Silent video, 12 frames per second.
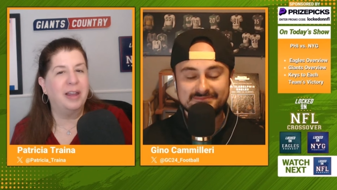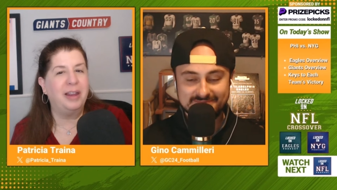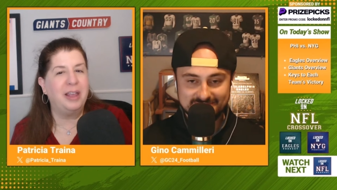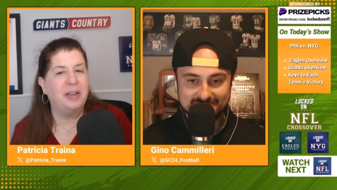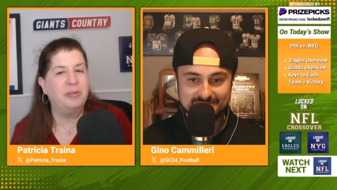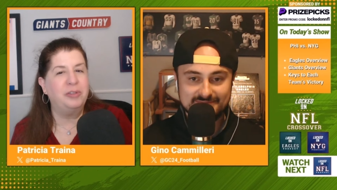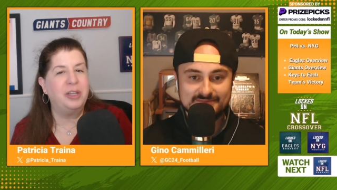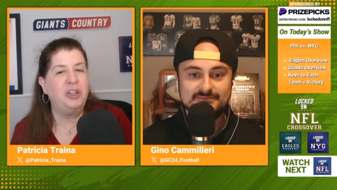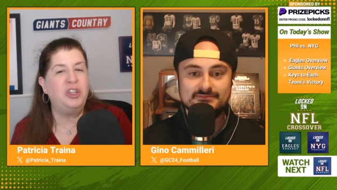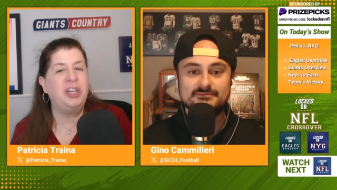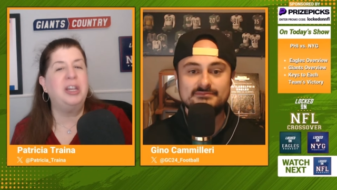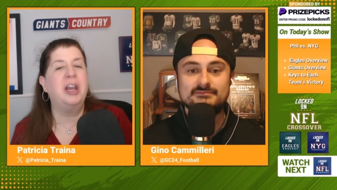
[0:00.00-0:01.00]
Speaker 1: on Eagles.
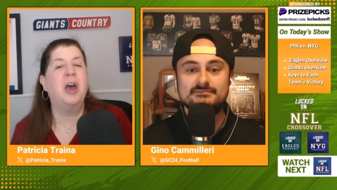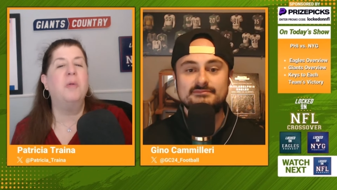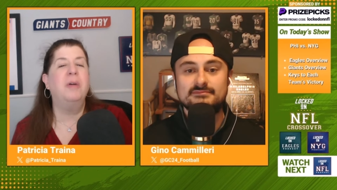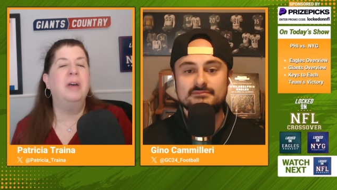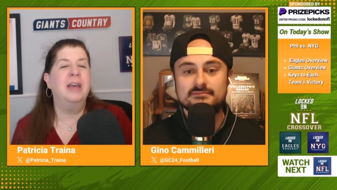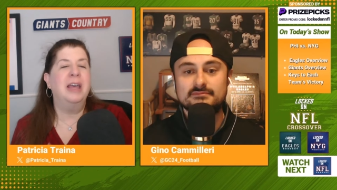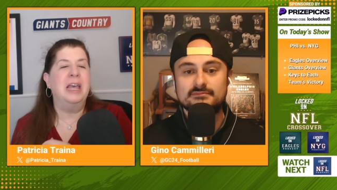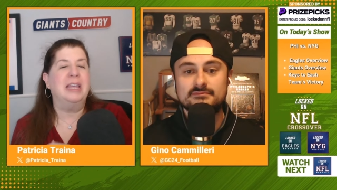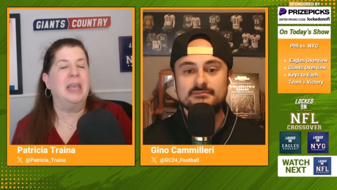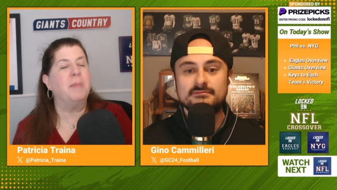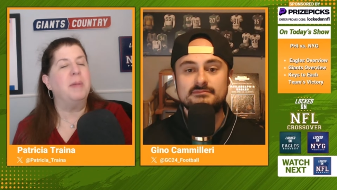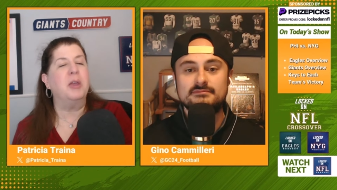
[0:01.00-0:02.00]
And Gino,
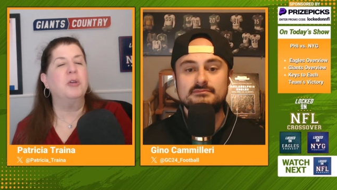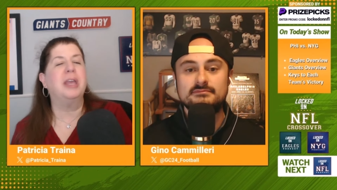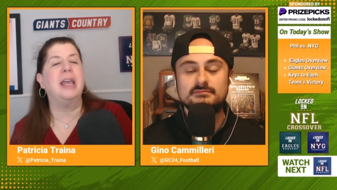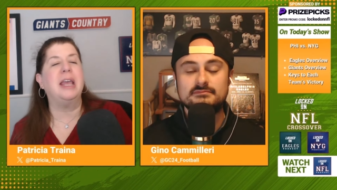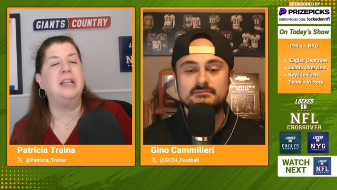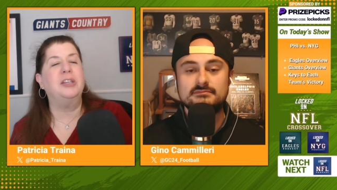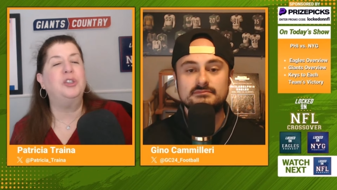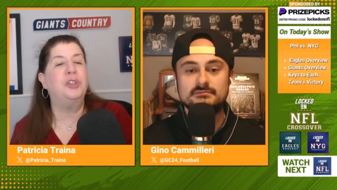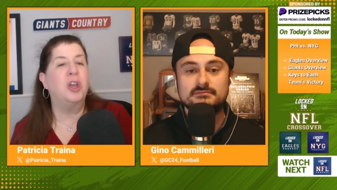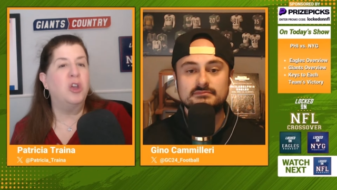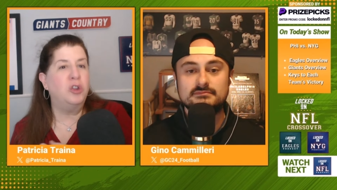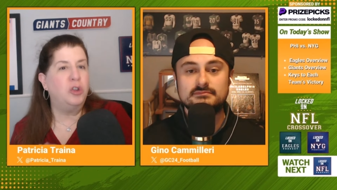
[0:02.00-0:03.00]
give me your
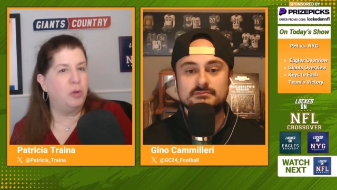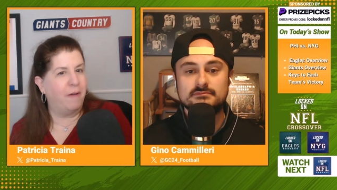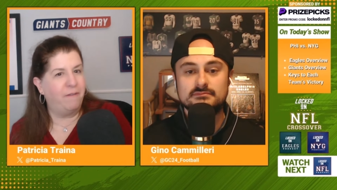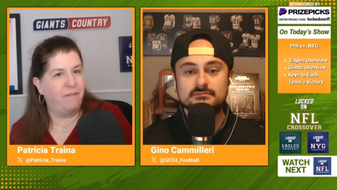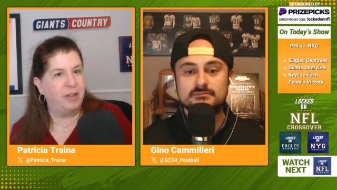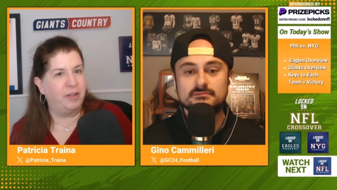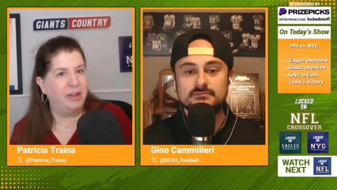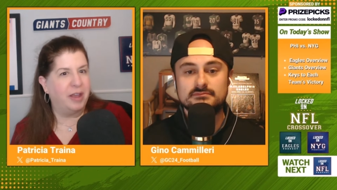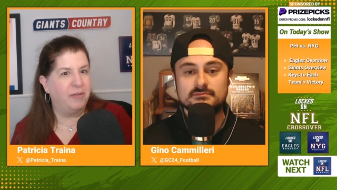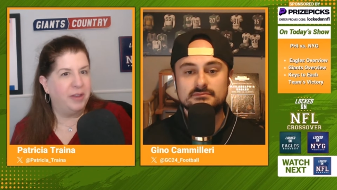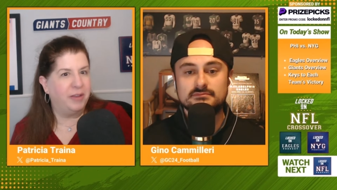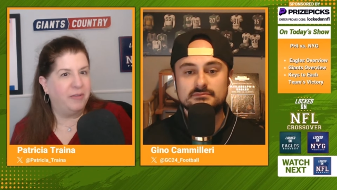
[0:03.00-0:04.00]
keys to a
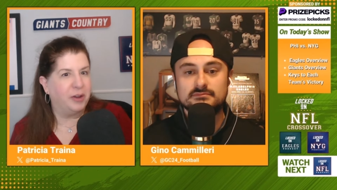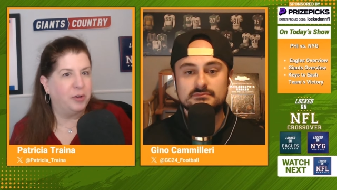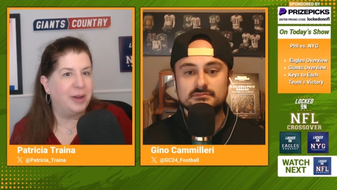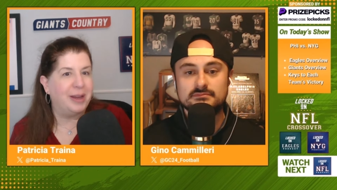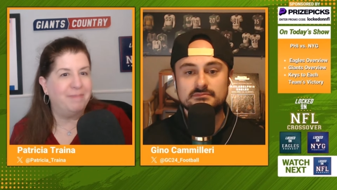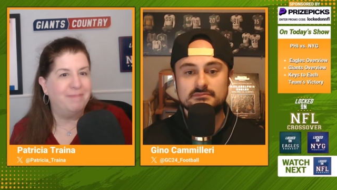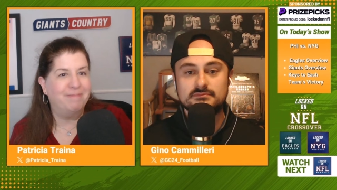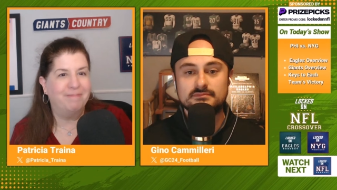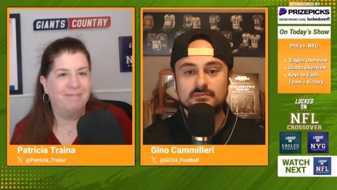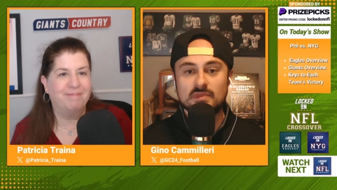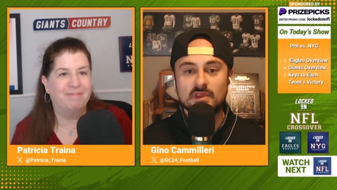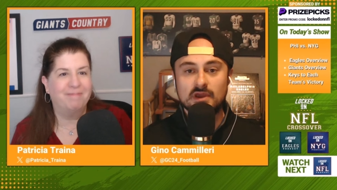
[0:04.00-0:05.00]
Philadelphia victory?
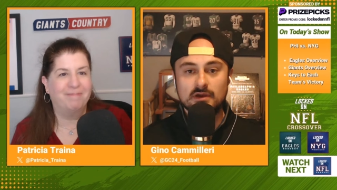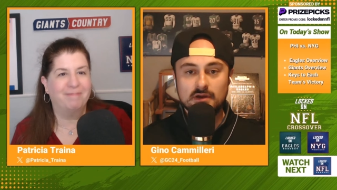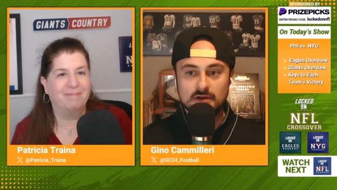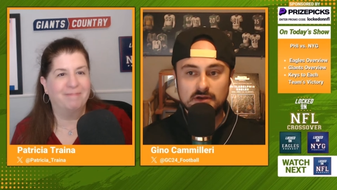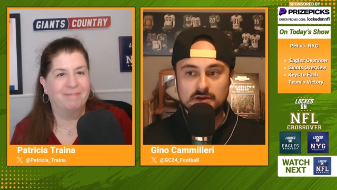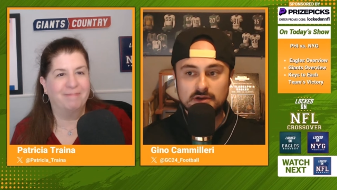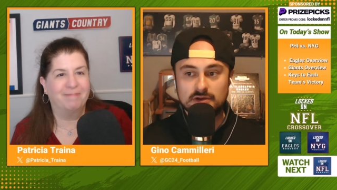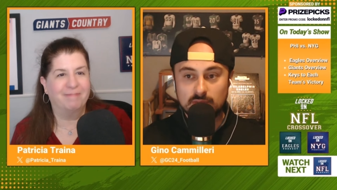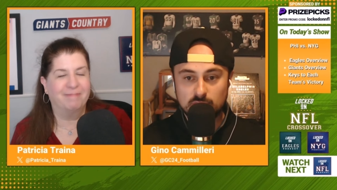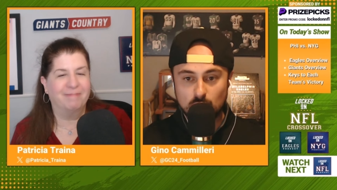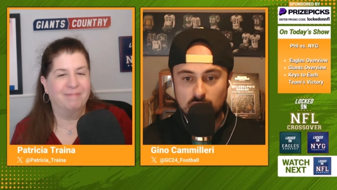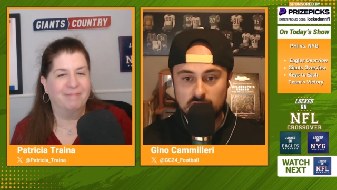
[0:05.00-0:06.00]

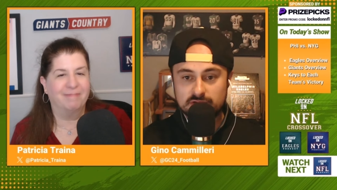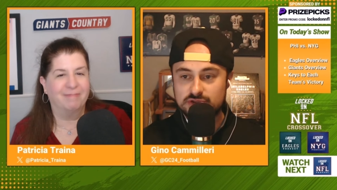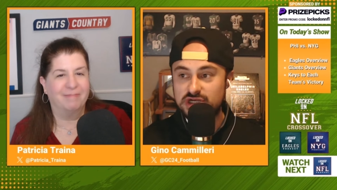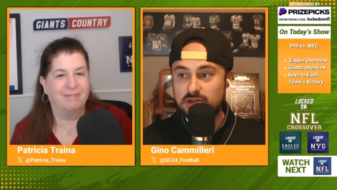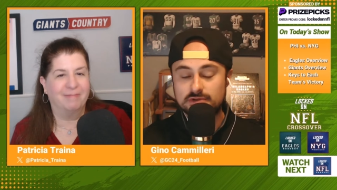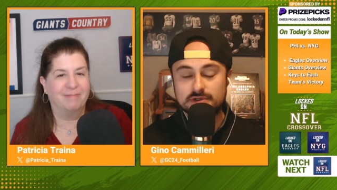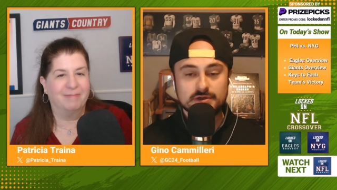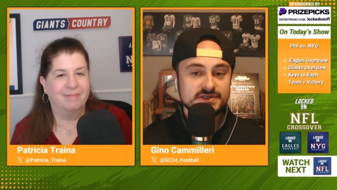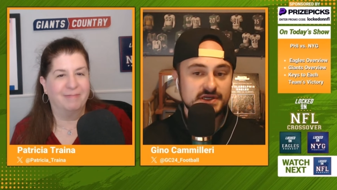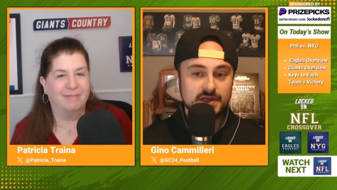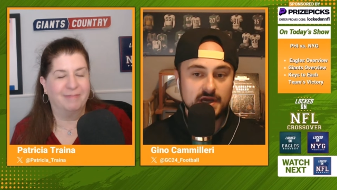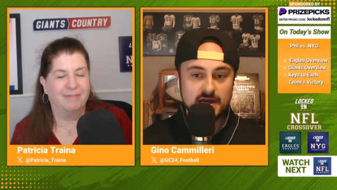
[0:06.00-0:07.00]
Speaker 2: Number one, Jalen
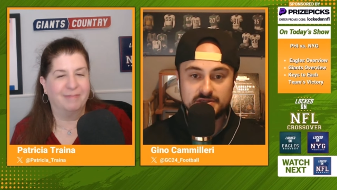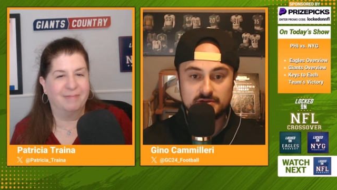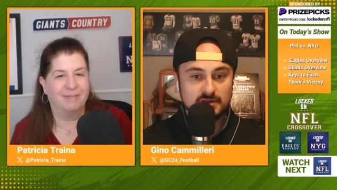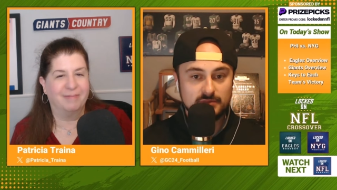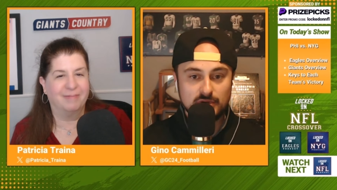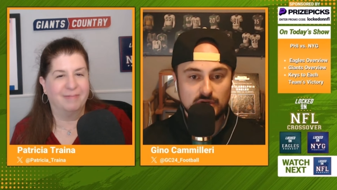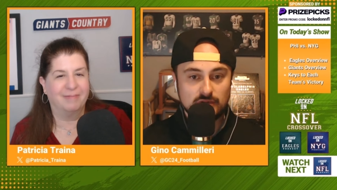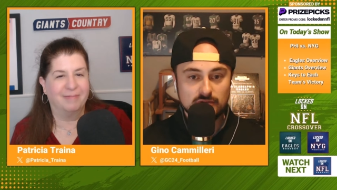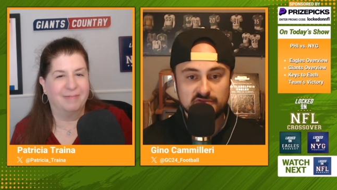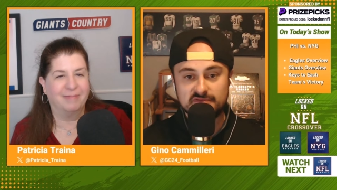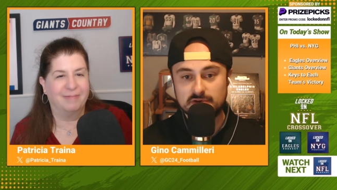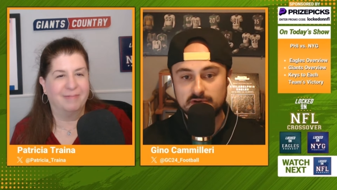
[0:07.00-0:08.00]
Hurts cannot turn the
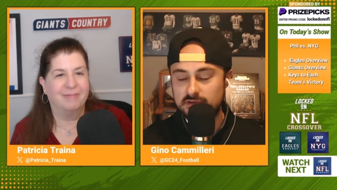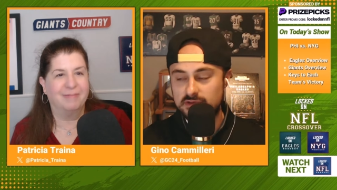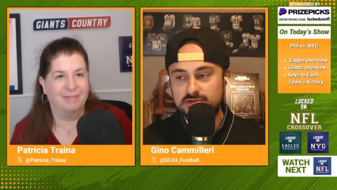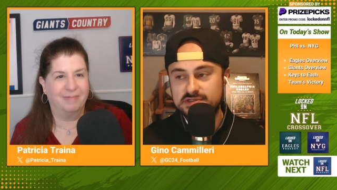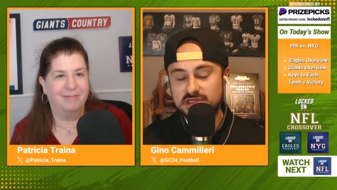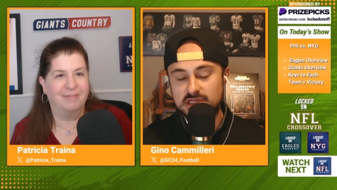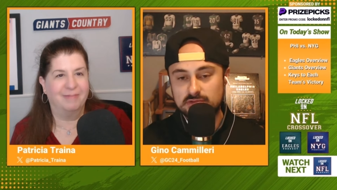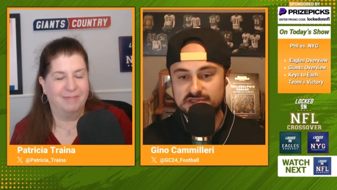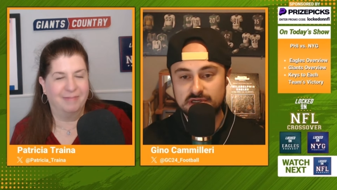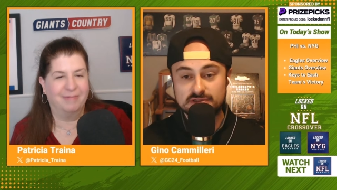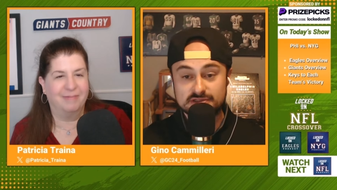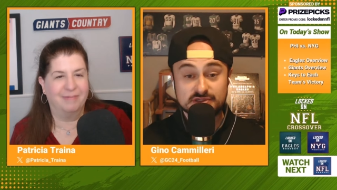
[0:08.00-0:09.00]
ball over. You see the
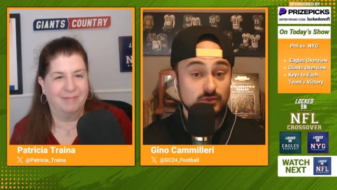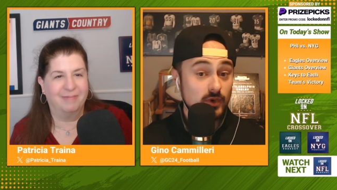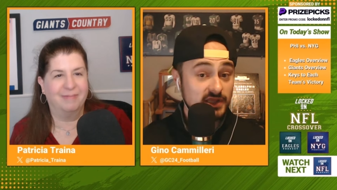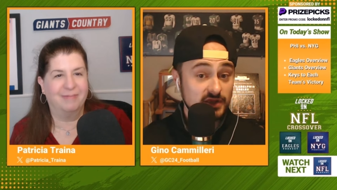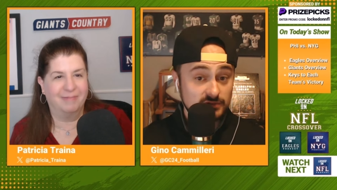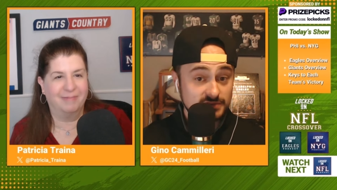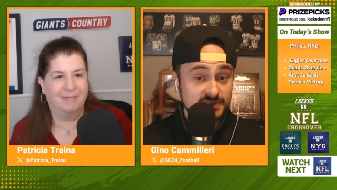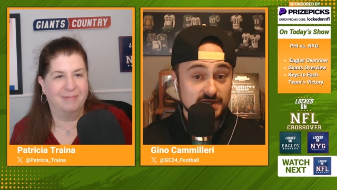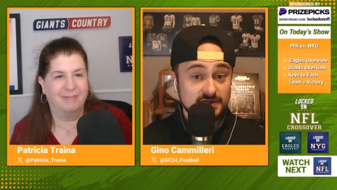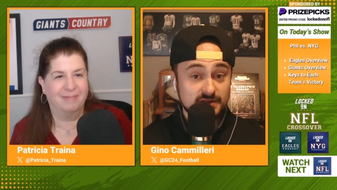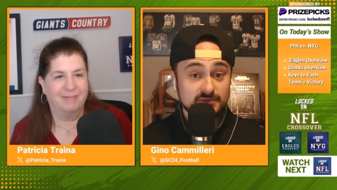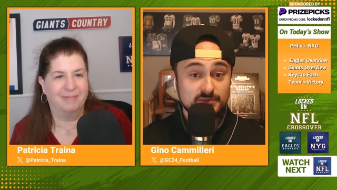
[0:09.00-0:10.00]
results when he holds
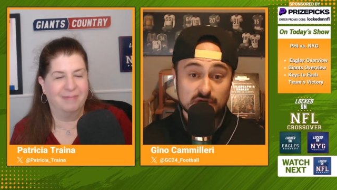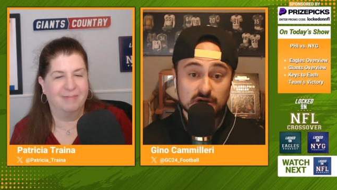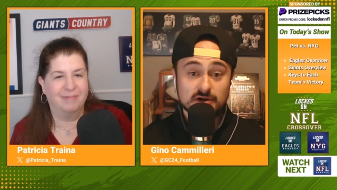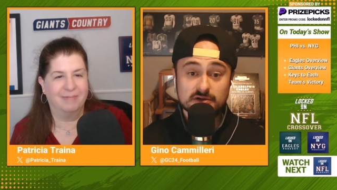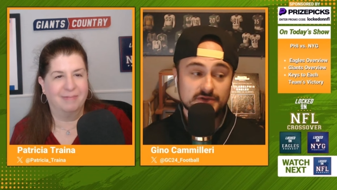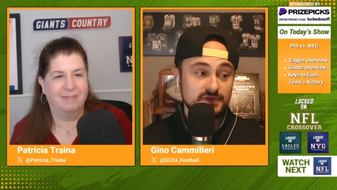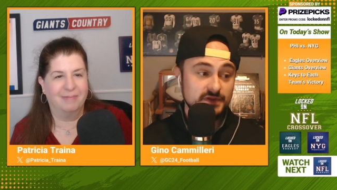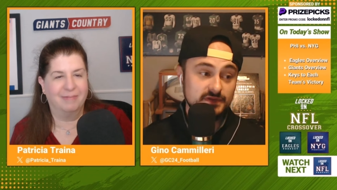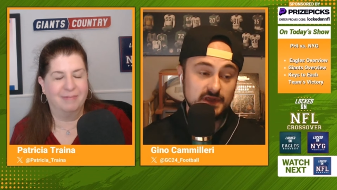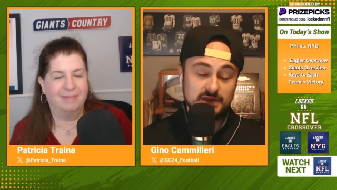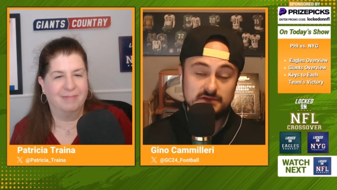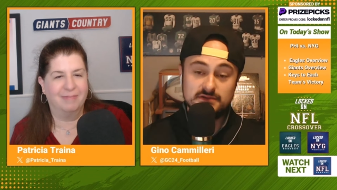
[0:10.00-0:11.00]
onto the ball,
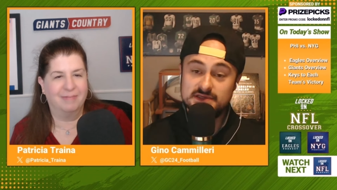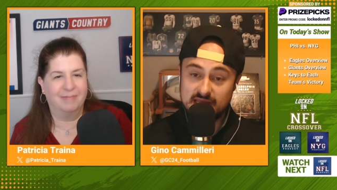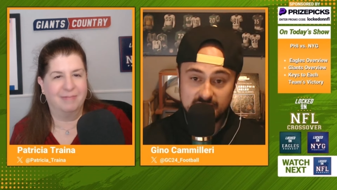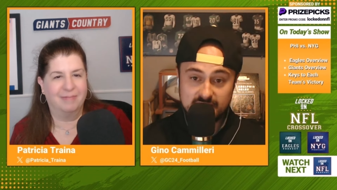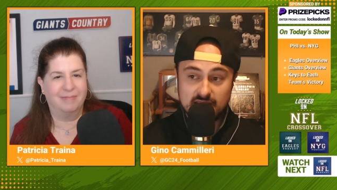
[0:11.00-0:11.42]
they take